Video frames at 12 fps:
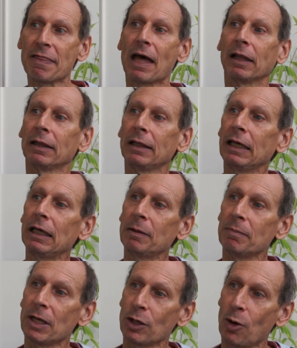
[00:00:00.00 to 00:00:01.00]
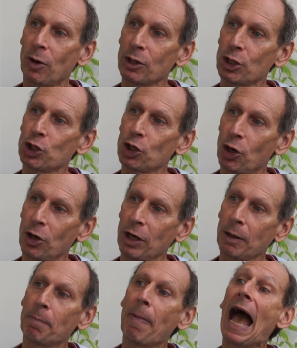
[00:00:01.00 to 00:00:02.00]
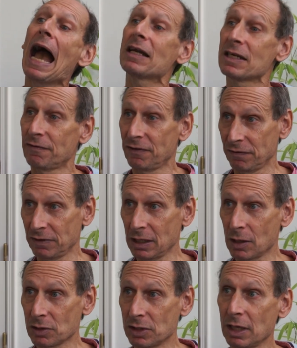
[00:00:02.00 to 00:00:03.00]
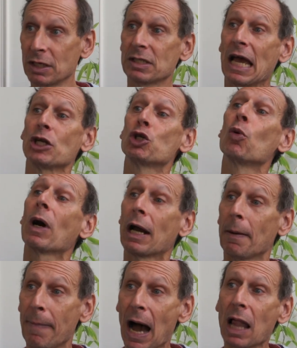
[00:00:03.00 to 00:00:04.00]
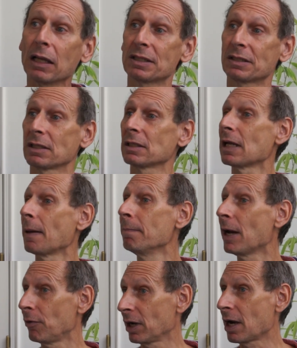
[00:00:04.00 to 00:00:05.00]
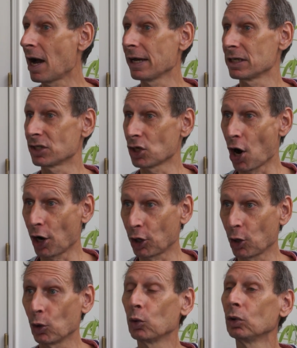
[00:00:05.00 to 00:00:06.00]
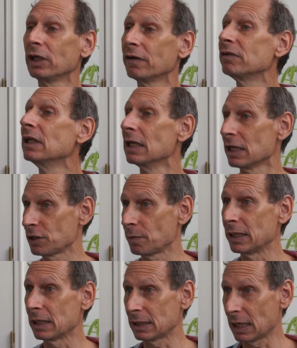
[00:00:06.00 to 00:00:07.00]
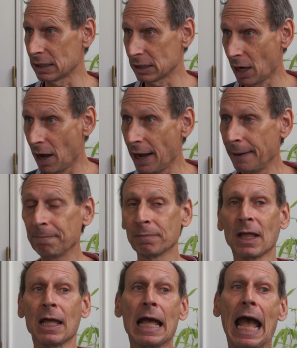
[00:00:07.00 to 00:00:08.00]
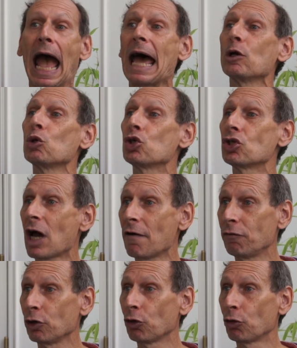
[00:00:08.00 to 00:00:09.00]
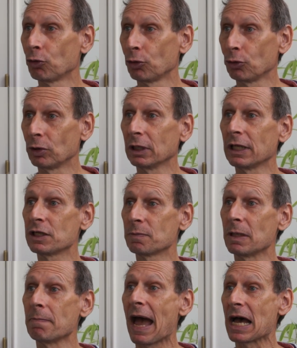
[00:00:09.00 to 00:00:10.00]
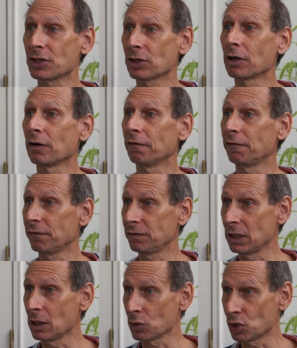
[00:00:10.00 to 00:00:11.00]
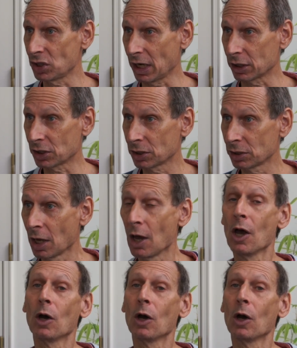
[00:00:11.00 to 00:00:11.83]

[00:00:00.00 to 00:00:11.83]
that lead me on a journey back to 1506 to a Kabbalist named Berecaia Zarco, who lived in Lisbon at that time and who suffered through the Lisbon Massacre of 1506,